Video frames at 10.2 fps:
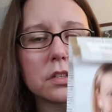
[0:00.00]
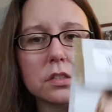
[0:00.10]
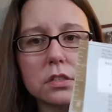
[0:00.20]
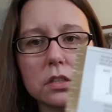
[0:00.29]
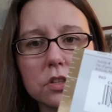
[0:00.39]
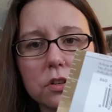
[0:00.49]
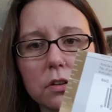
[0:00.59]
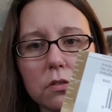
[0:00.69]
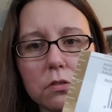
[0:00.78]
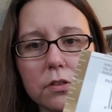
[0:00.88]
This is the
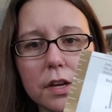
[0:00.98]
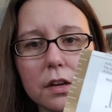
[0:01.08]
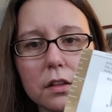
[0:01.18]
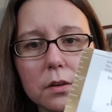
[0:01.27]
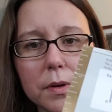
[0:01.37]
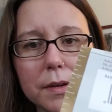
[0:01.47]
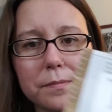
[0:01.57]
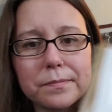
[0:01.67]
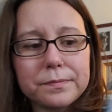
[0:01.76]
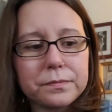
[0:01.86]
charcoal gray colorway.